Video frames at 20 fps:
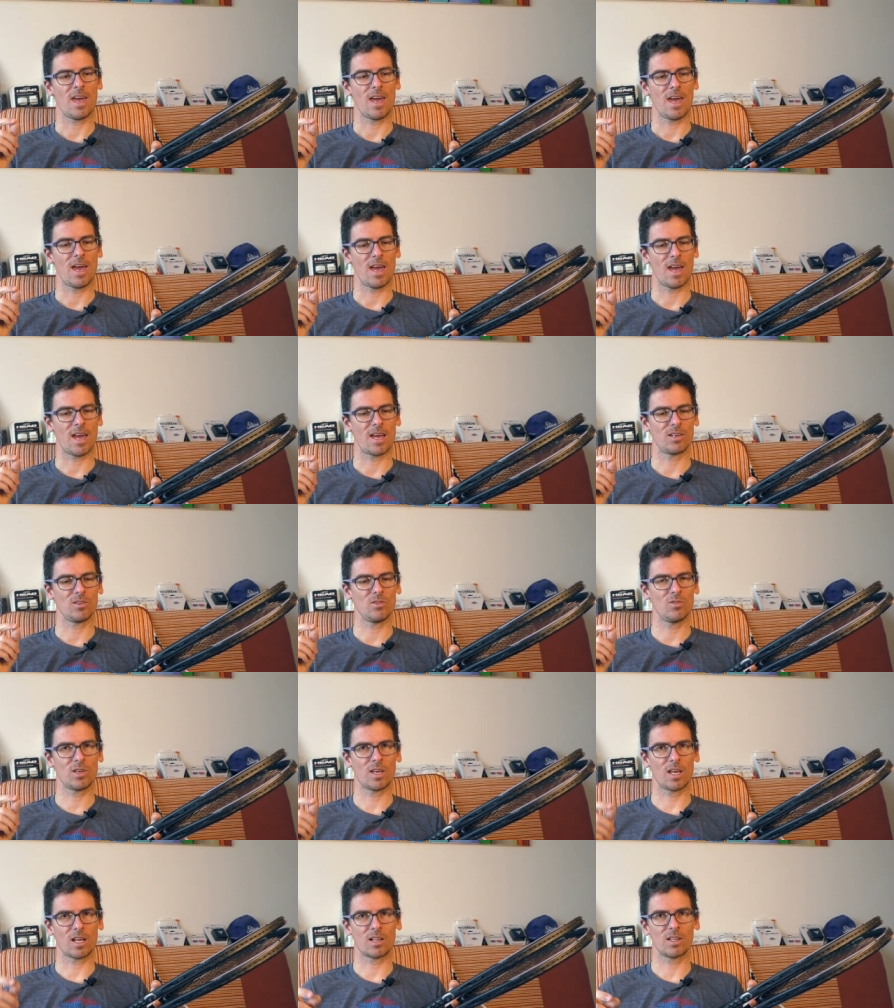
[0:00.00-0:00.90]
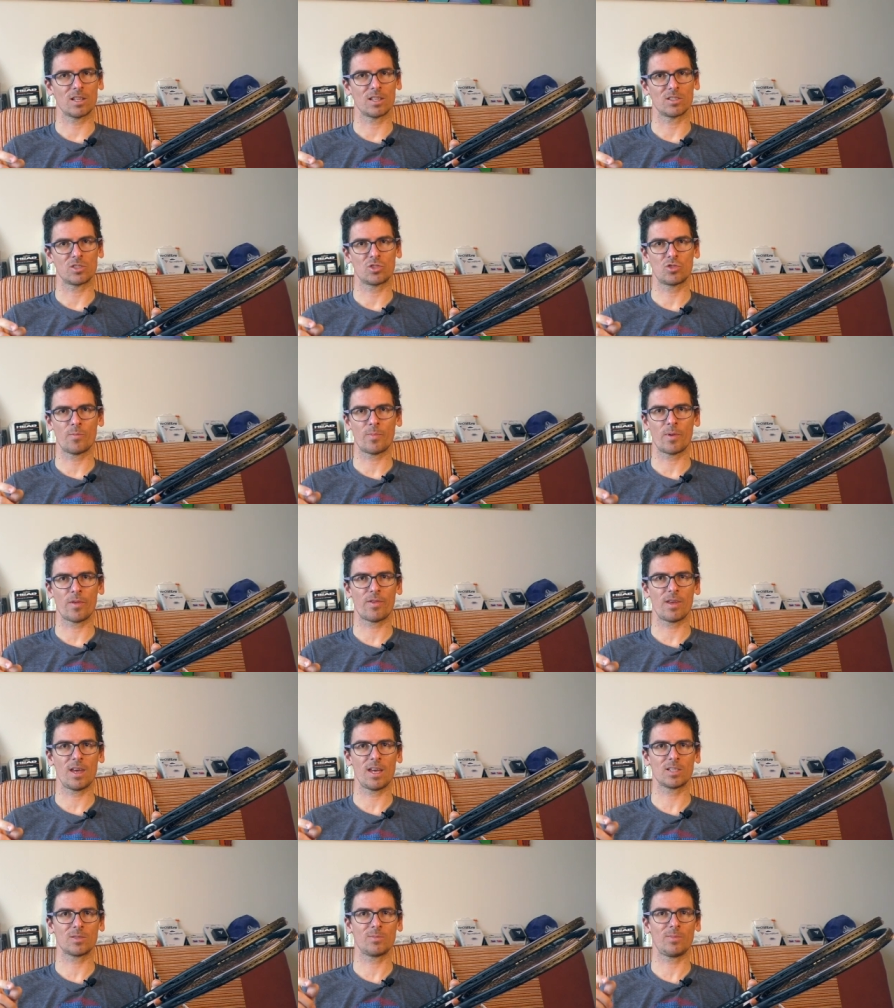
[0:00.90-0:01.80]
And you can click the super
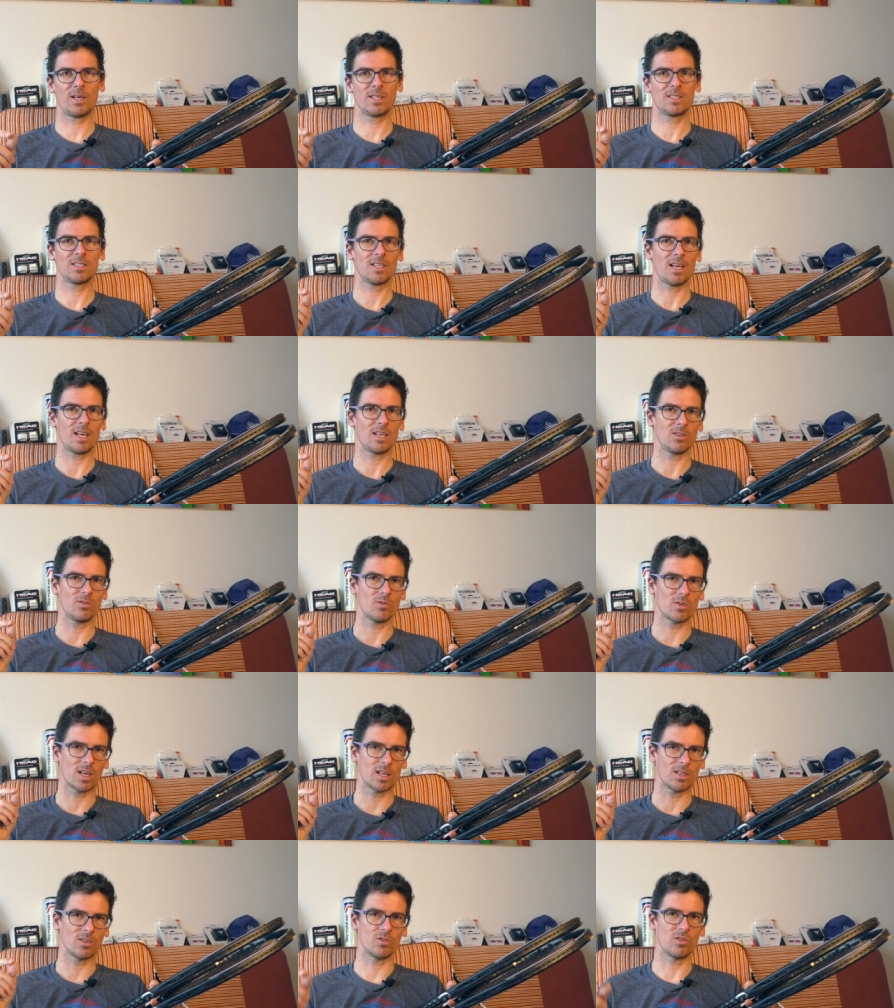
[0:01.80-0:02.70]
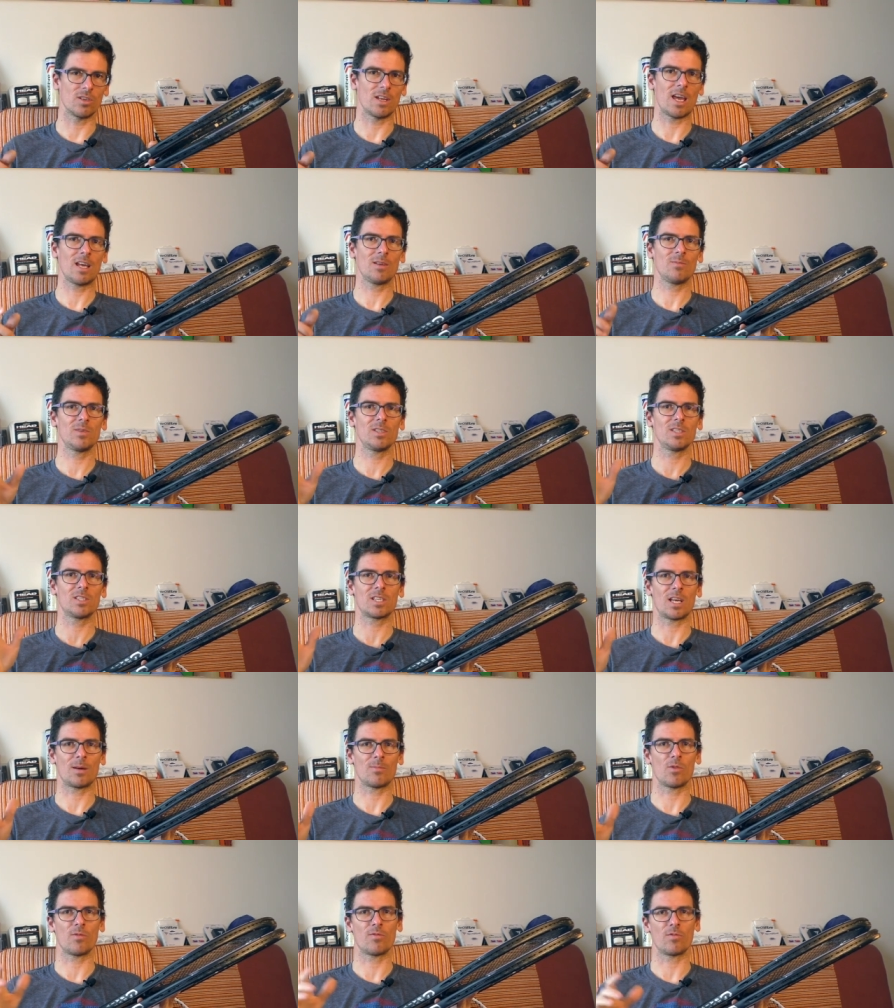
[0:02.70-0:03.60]
thanks button and you can donate me
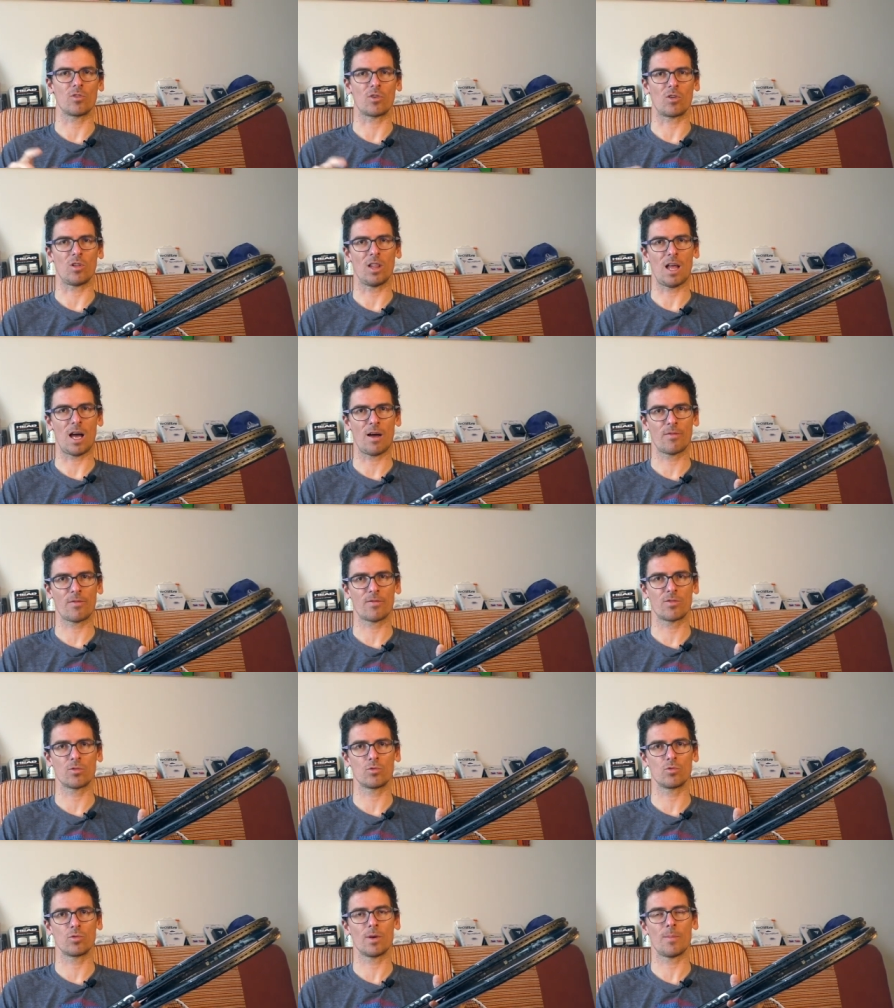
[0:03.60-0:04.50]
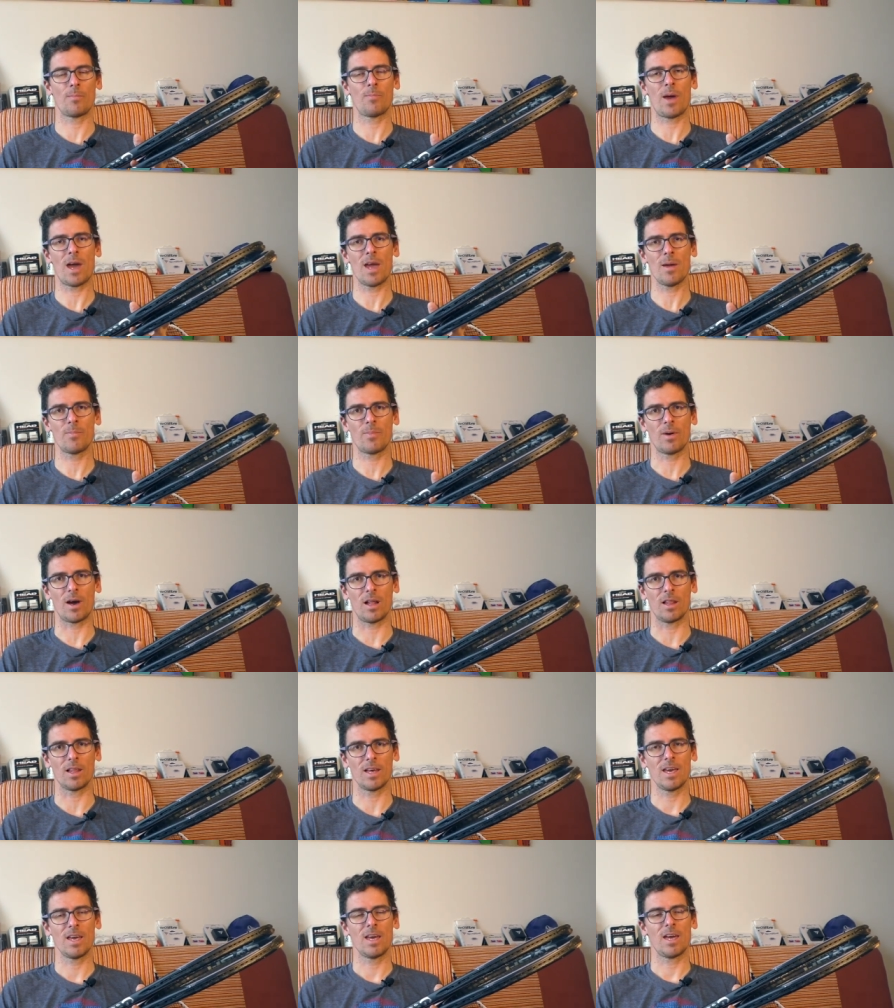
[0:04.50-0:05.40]
some of your love through the
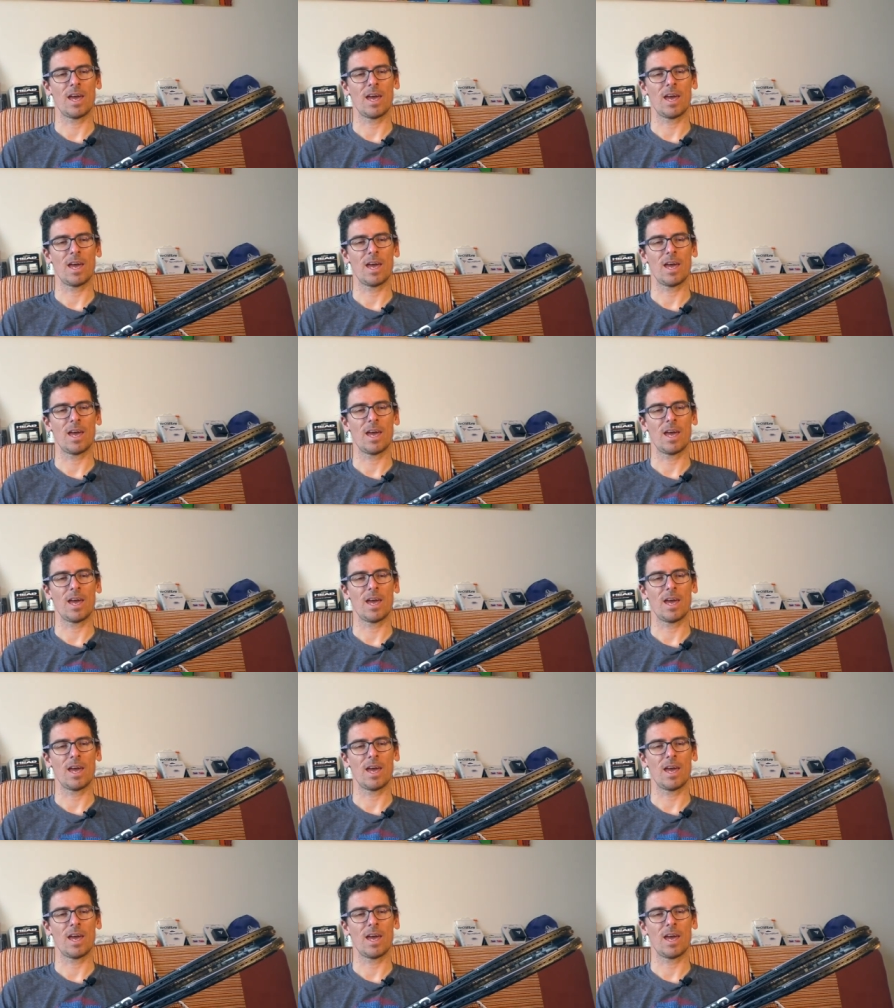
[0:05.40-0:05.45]
PayPal.